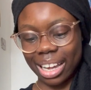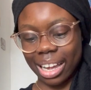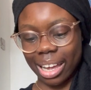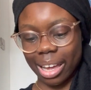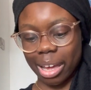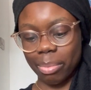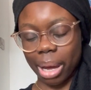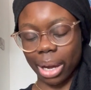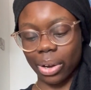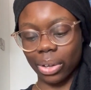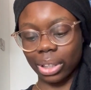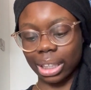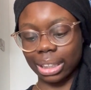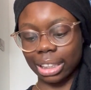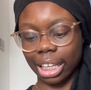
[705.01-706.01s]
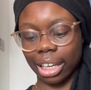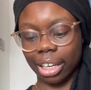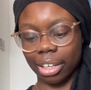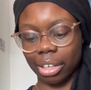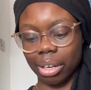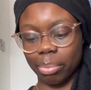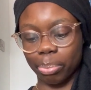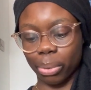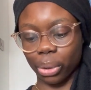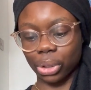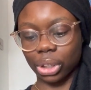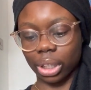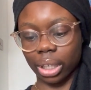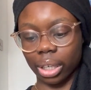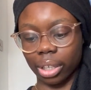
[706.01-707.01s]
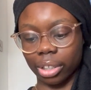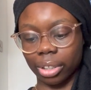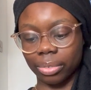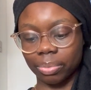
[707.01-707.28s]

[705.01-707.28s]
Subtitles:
I got this in Butter.